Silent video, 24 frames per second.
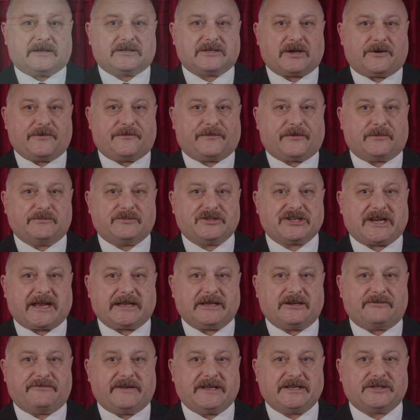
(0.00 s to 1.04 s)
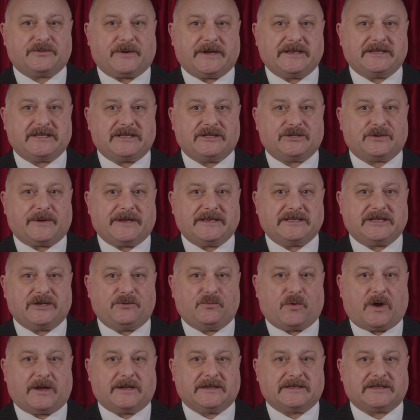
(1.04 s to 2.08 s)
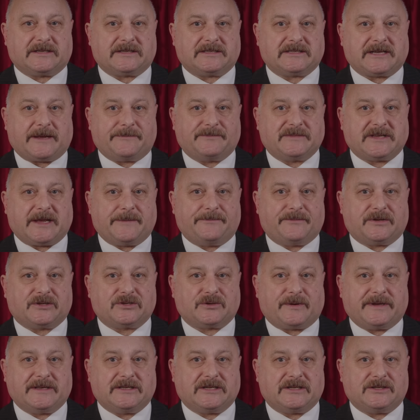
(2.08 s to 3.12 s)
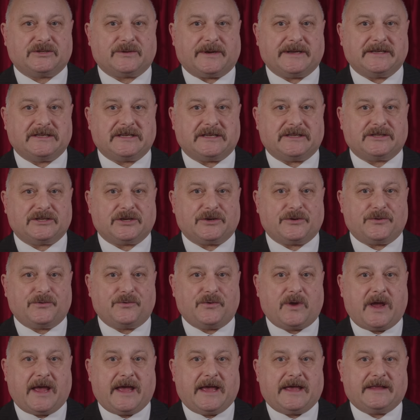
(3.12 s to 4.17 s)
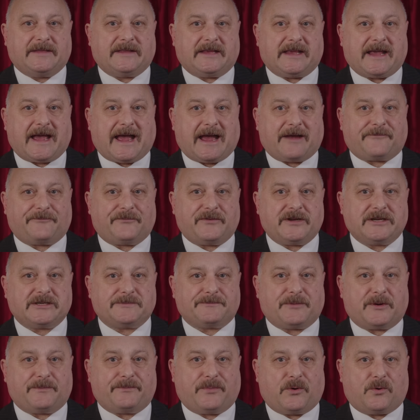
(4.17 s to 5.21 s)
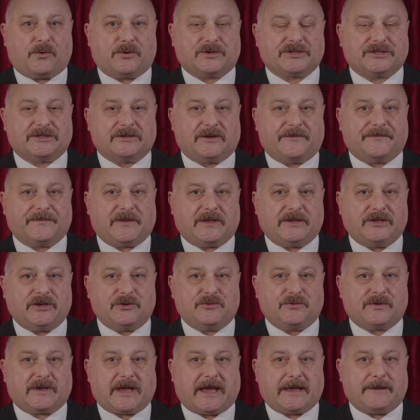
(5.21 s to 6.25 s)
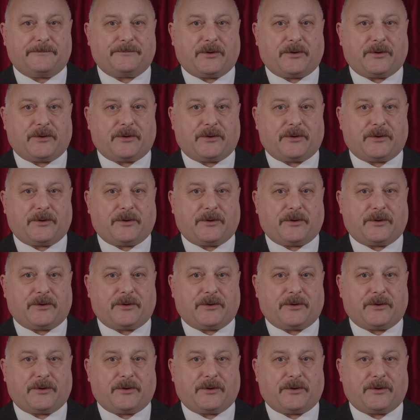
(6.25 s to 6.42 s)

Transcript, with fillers: So from January 2021 to September 2022, the average proportion of the UK